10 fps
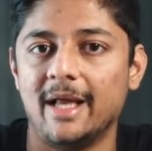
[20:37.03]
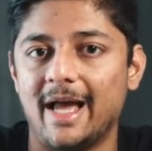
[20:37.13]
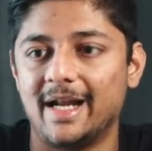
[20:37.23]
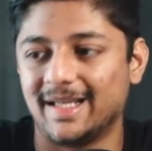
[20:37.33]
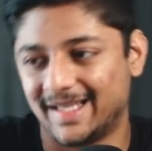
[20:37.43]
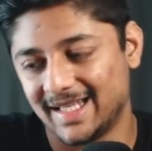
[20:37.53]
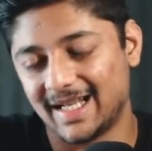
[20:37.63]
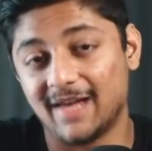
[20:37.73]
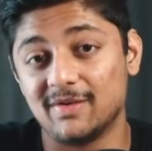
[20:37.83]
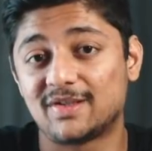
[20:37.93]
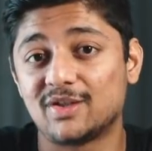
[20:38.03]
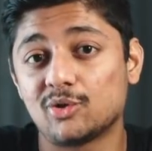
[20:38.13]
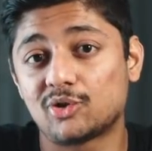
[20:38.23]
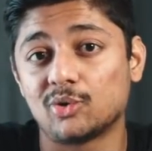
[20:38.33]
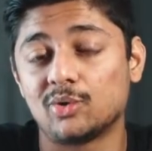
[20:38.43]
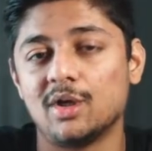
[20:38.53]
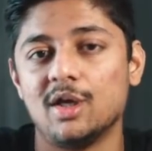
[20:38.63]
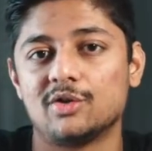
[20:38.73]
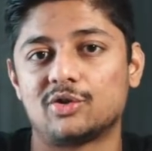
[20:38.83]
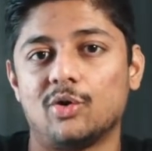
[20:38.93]
And again, I will see you soon.
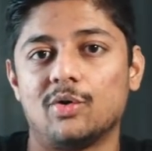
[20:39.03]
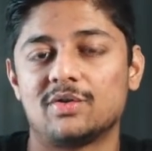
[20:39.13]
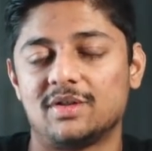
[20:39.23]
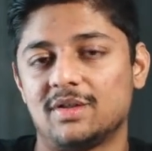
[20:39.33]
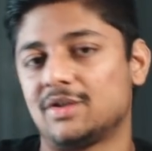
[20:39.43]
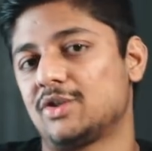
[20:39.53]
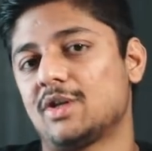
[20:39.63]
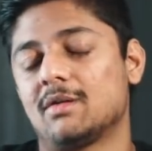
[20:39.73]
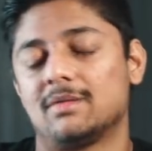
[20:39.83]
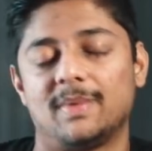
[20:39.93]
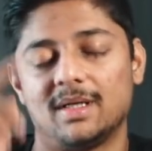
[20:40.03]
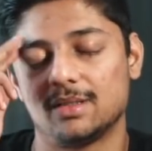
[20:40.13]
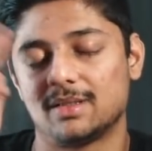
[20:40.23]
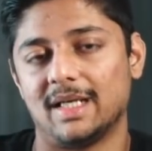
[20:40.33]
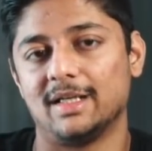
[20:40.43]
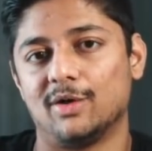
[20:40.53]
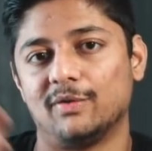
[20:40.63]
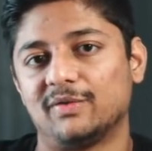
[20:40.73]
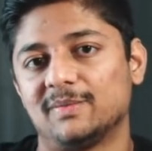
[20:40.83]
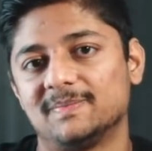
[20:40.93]
So this is Shashank Gurpa signing
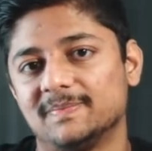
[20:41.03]
off.